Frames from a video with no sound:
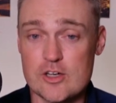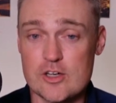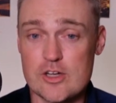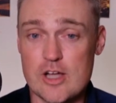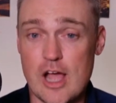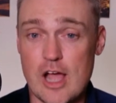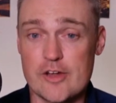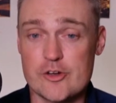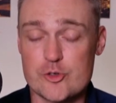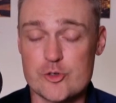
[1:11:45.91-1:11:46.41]

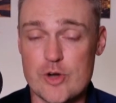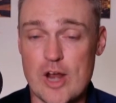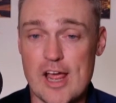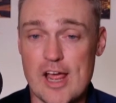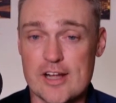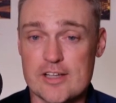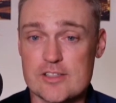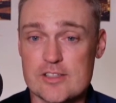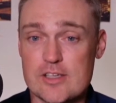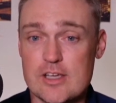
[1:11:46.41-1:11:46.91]

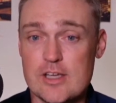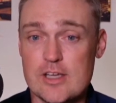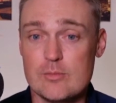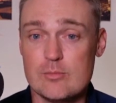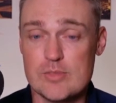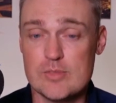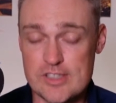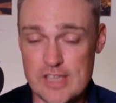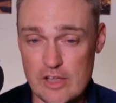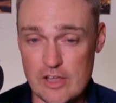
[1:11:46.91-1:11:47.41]
contract.
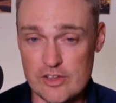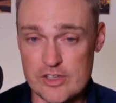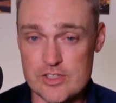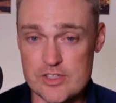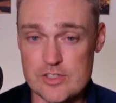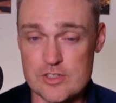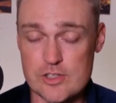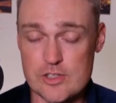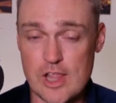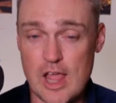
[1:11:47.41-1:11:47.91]
Metellus
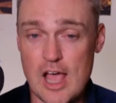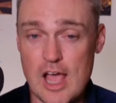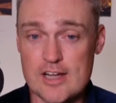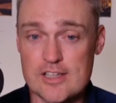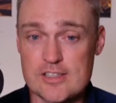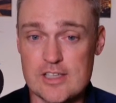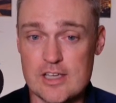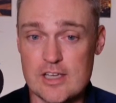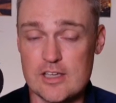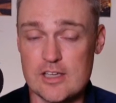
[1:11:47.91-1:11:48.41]
is
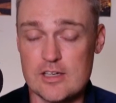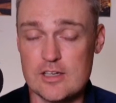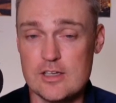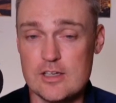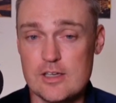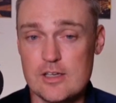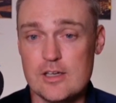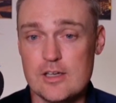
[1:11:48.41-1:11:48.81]
locked in.